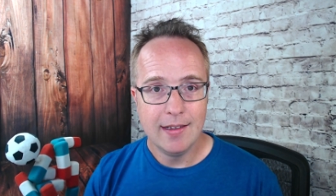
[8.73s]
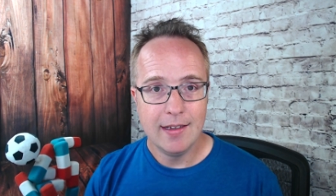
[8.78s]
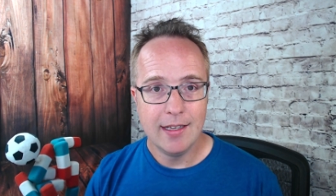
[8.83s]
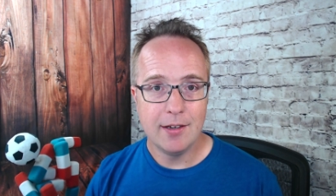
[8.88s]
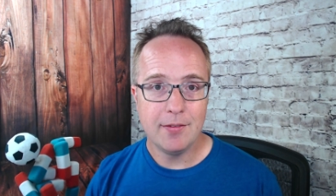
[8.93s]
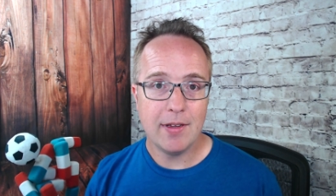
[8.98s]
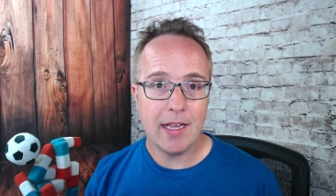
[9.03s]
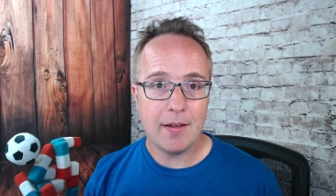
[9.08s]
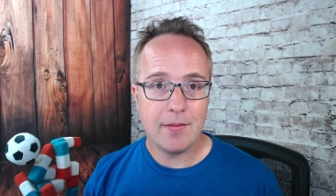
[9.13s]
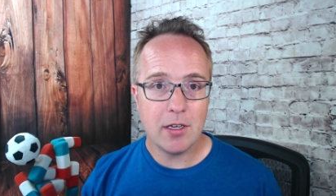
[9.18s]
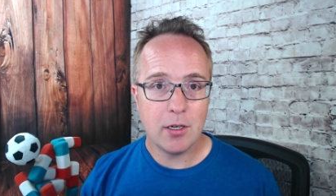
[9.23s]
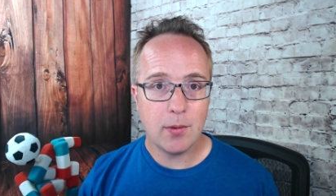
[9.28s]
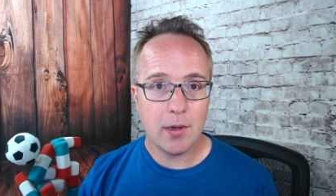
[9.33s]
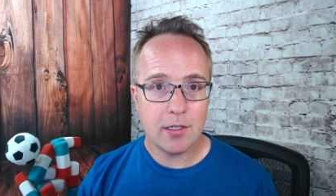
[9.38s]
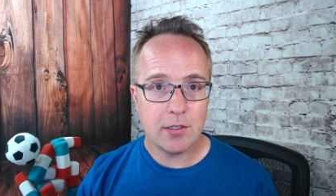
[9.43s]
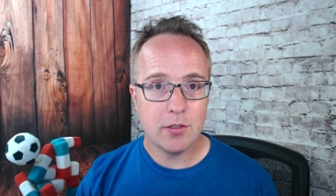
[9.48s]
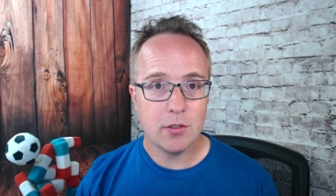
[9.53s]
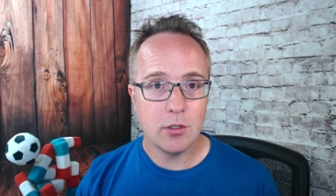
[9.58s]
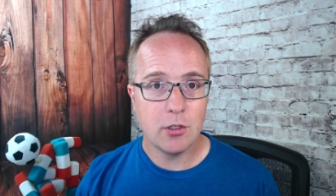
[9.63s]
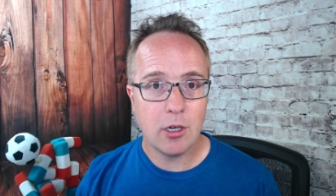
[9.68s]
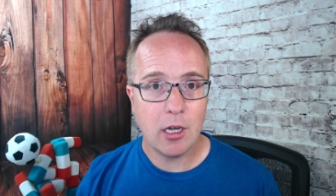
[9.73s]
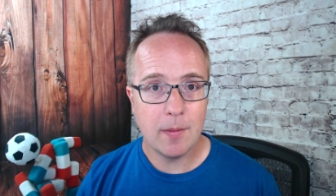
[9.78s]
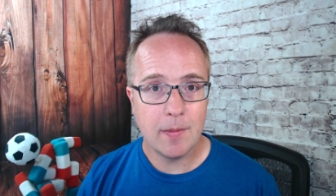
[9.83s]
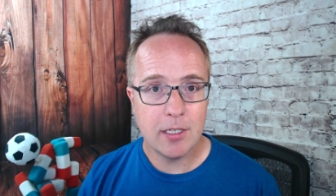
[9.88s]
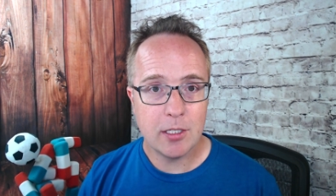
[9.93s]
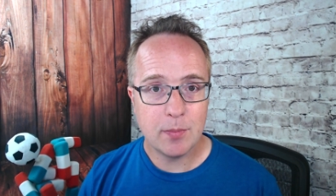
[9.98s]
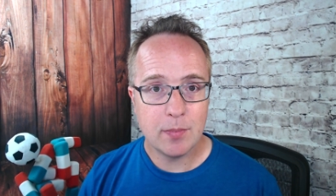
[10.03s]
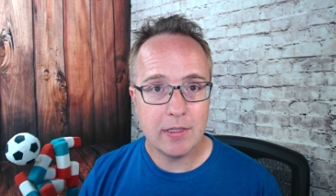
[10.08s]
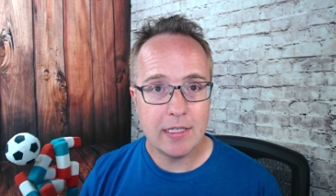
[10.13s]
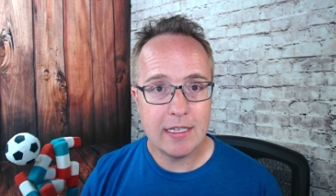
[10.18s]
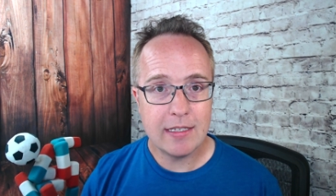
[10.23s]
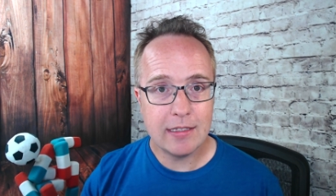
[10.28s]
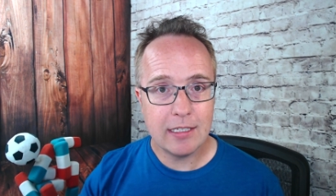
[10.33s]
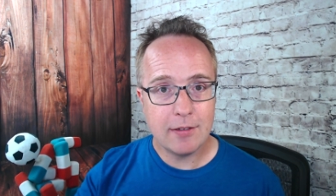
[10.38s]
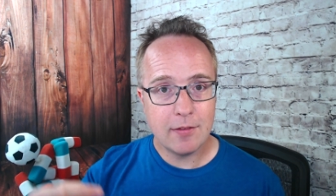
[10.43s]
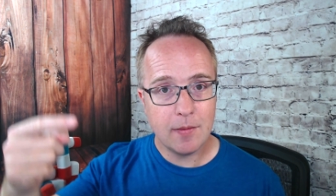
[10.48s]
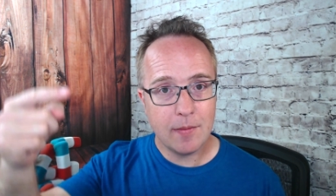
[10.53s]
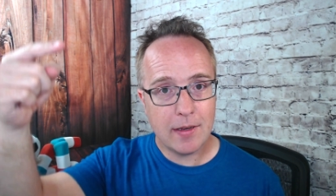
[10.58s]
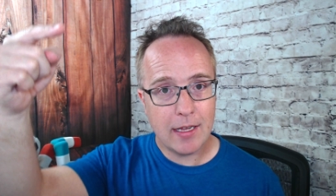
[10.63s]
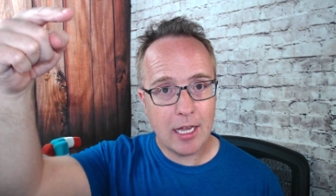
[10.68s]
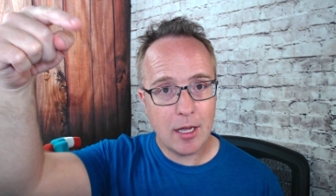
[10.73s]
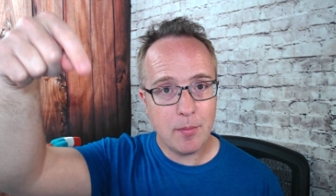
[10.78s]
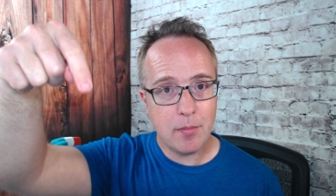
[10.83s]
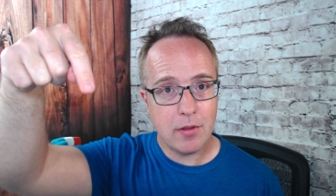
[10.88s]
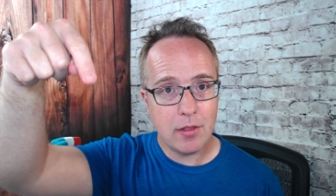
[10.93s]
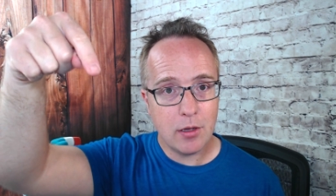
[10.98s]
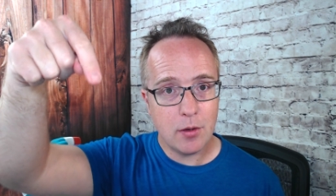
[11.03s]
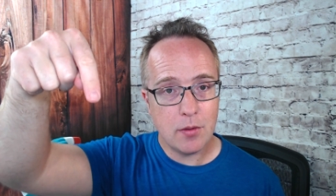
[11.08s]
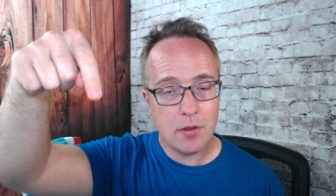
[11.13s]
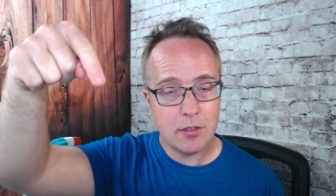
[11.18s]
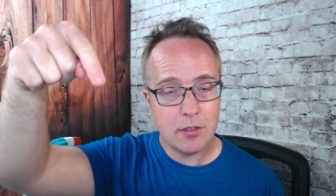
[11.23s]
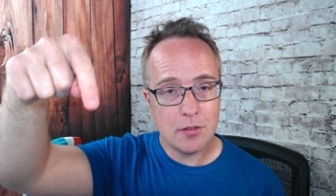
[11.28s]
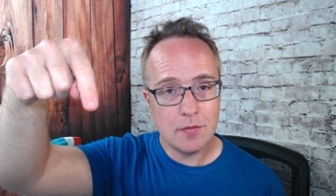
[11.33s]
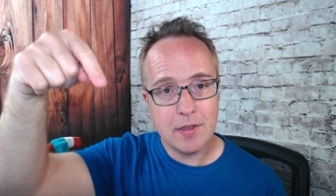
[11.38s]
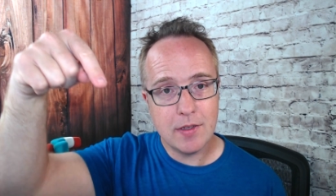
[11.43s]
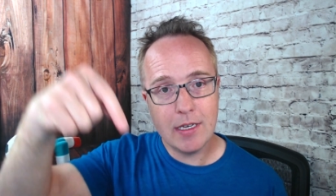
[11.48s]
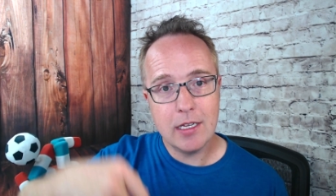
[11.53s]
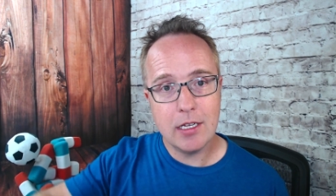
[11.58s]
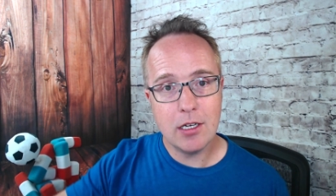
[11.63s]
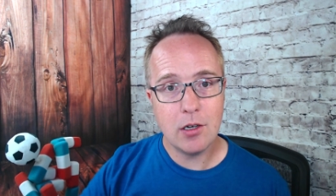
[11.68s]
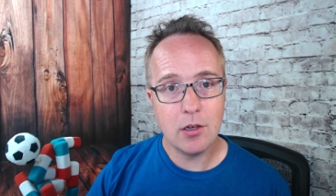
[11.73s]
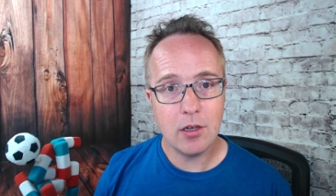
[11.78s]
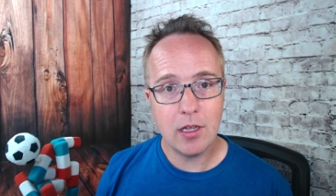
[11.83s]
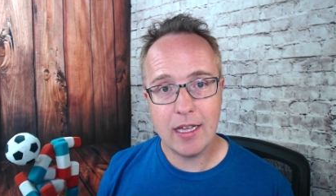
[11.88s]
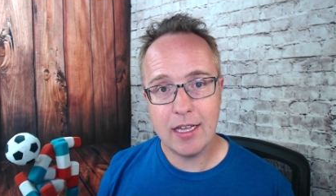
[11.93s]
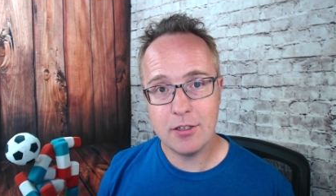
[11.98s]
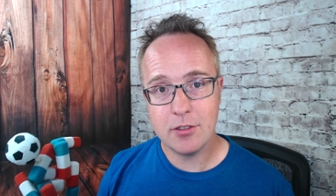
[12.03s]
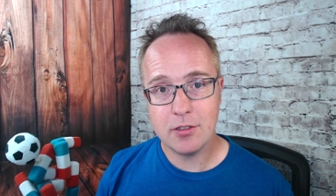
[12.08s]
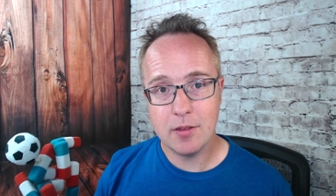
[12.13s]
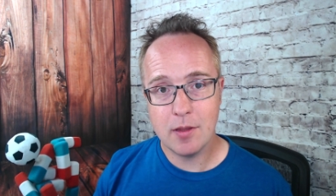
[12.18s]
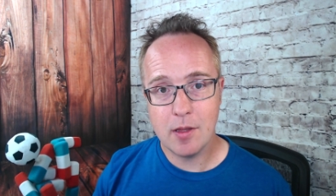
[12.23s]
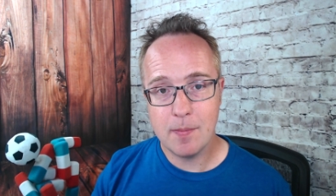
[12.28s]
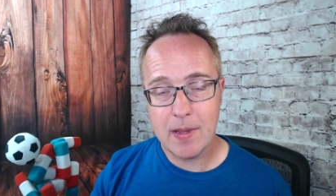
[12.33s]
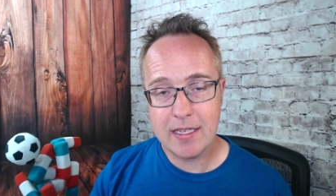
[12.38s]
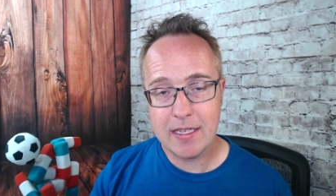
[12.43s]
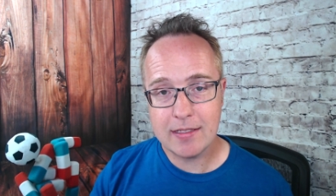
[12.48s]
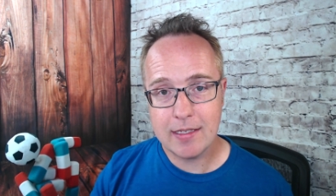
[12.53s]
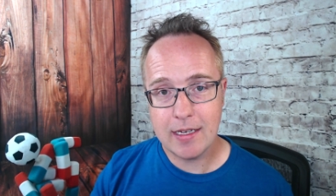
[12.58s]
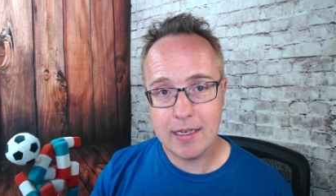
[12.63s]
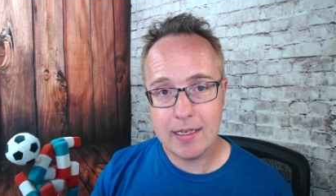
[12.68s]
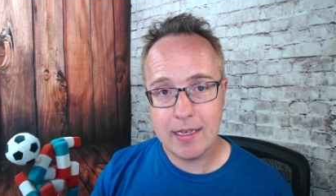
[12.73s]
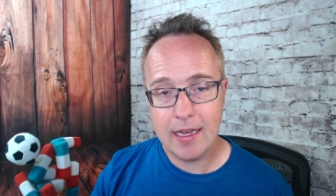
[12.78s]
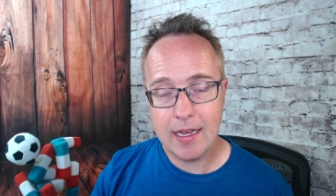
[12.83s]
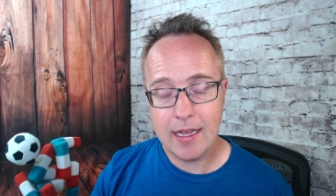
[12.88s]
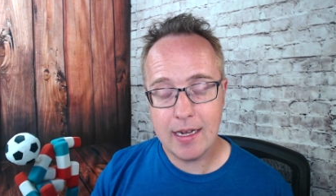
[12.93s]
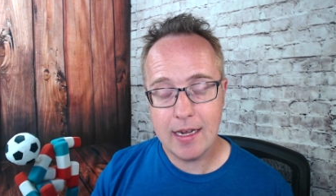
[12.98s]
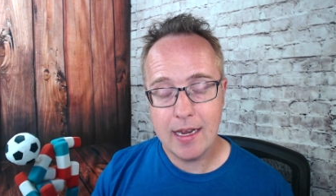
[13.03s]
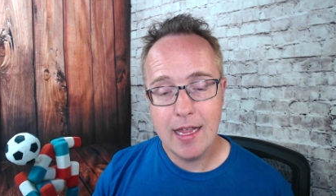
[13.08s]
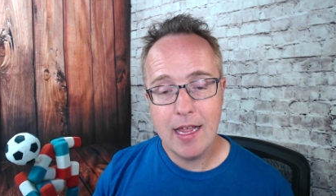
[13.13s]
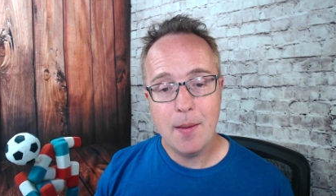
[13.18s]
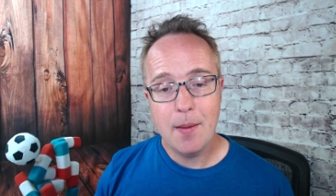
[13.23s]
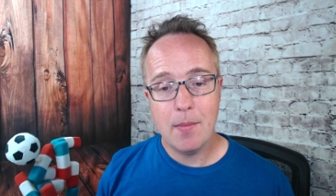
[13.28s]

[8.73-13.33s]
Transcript: And if you have any questions or comments, please leave them down below this video. I'll answer them the best I can.